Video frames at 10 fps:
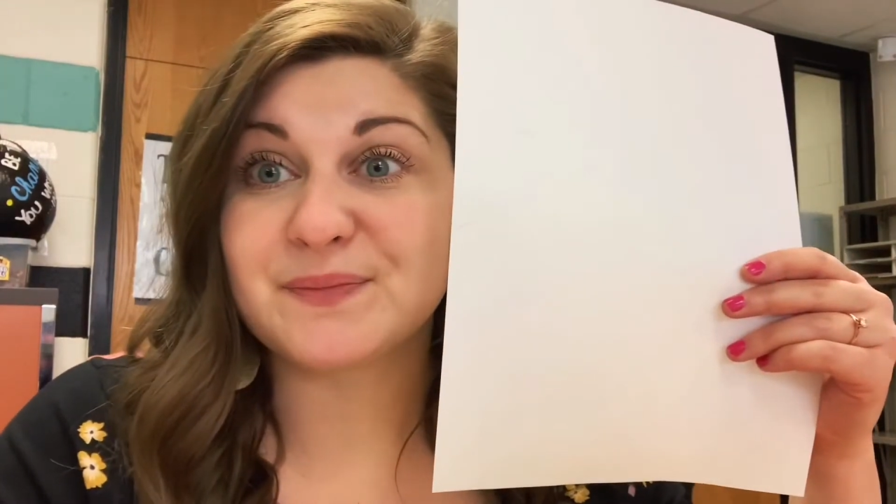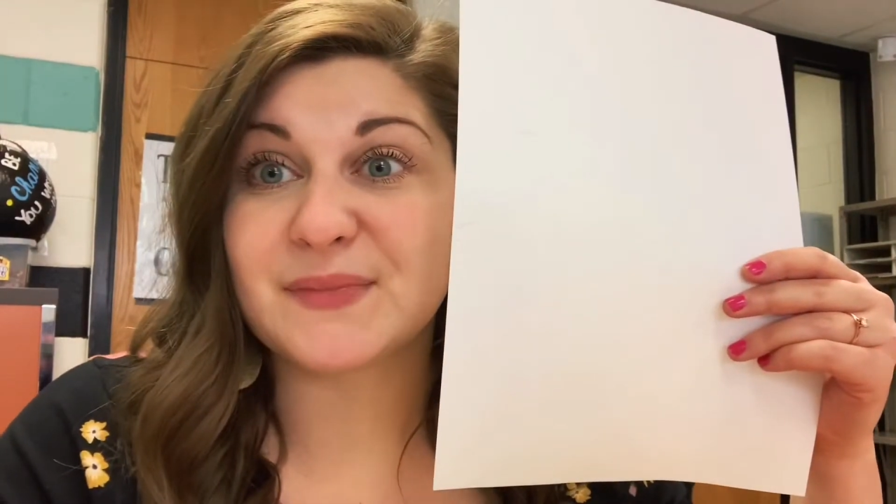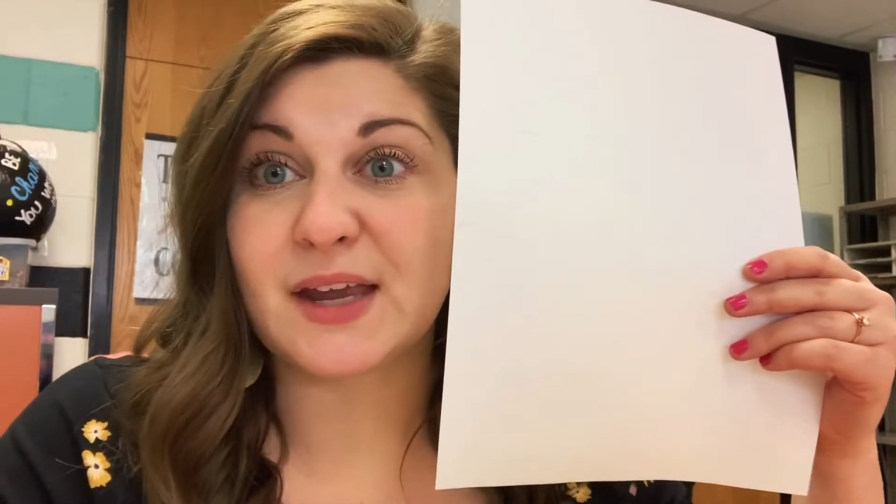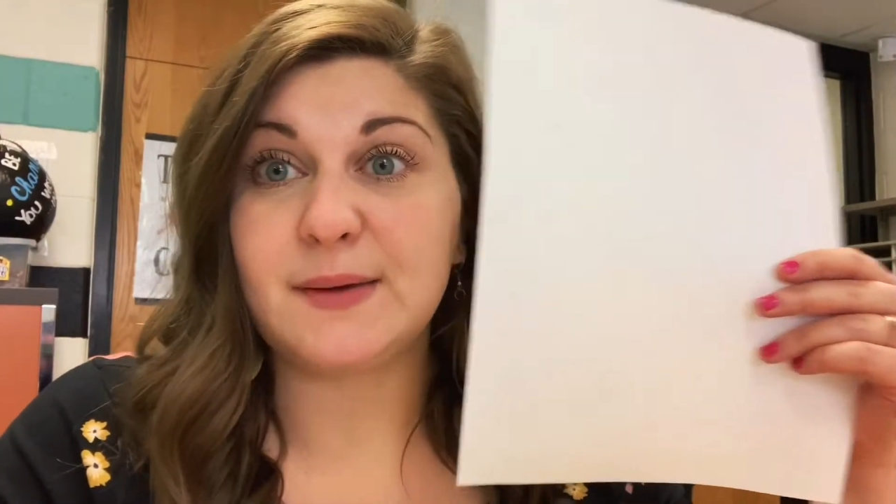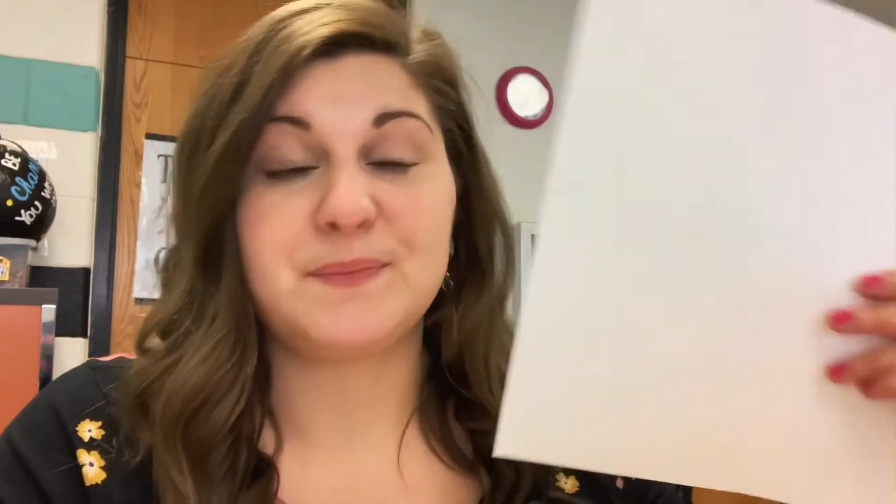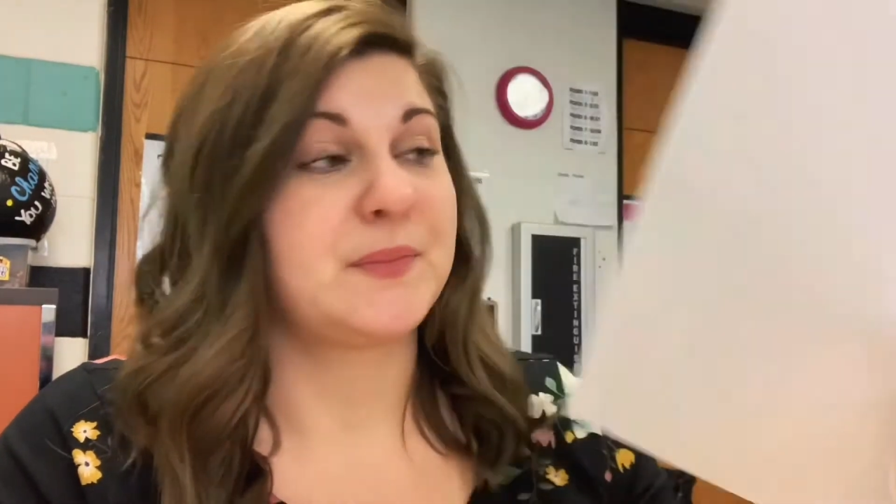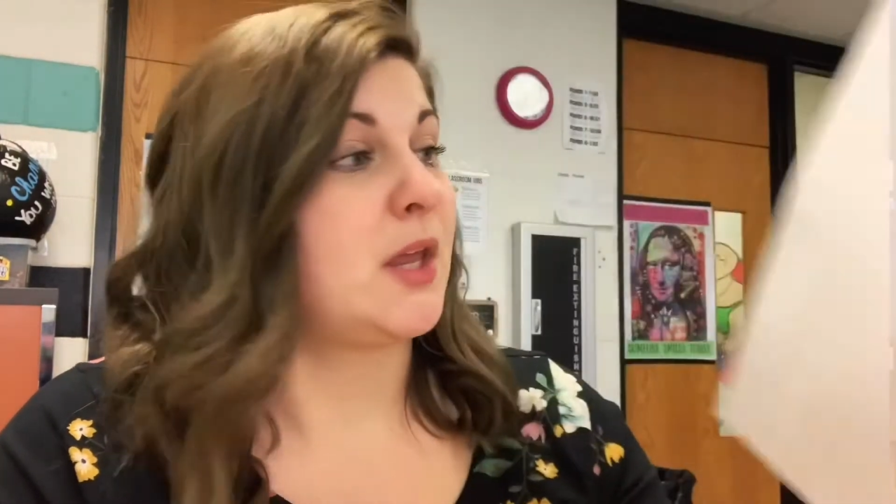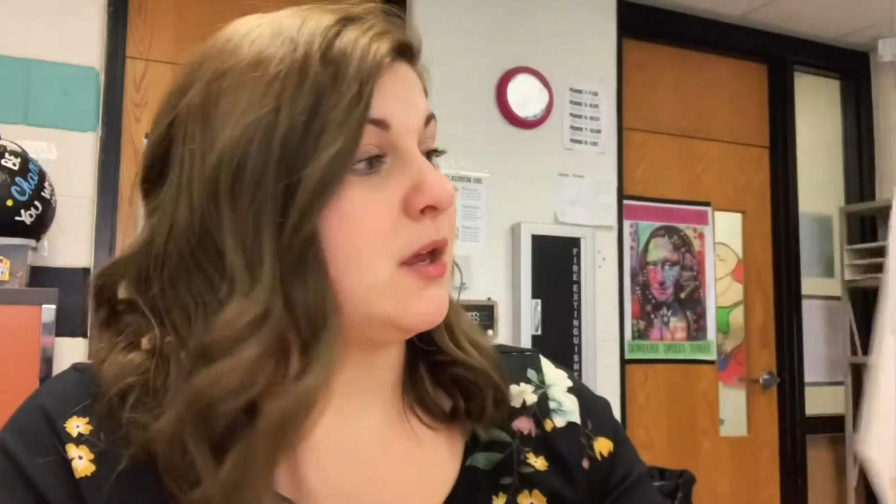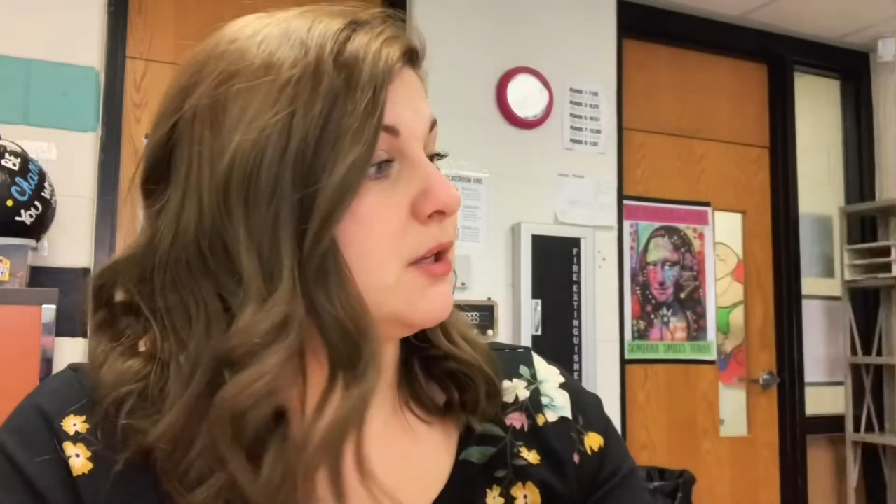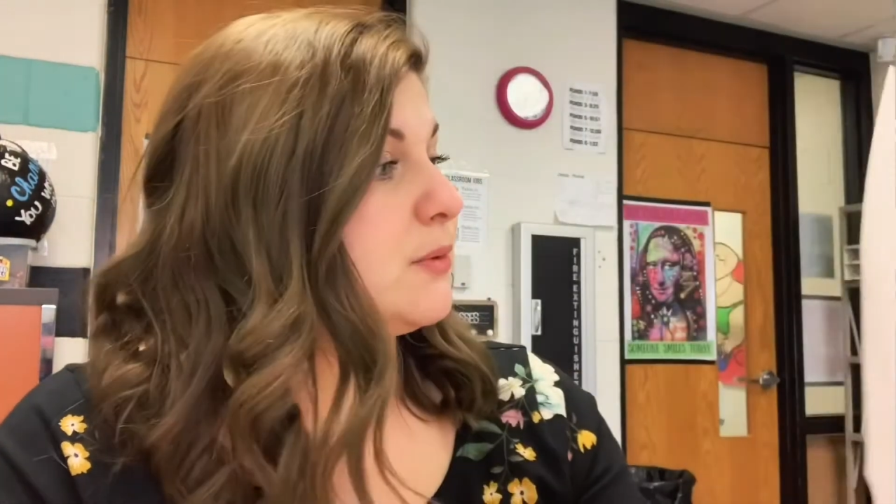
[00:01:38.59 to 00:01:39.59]
Okay,
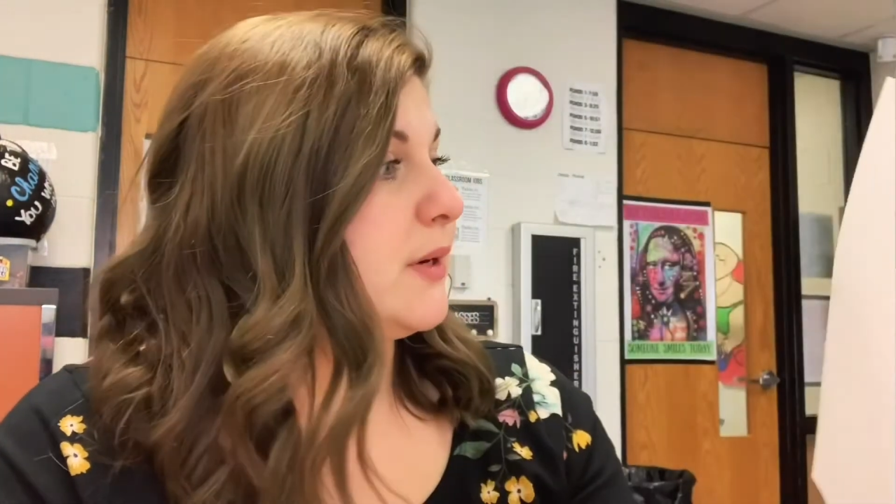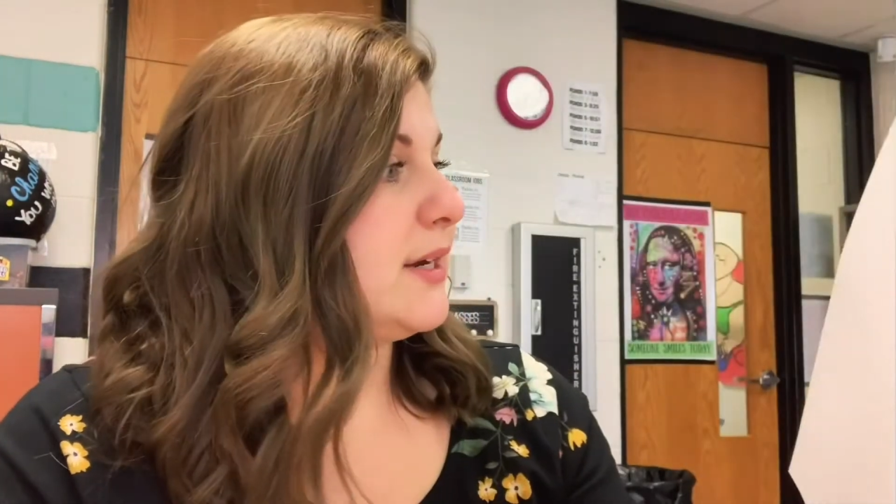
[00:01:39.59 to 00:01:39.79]
so what I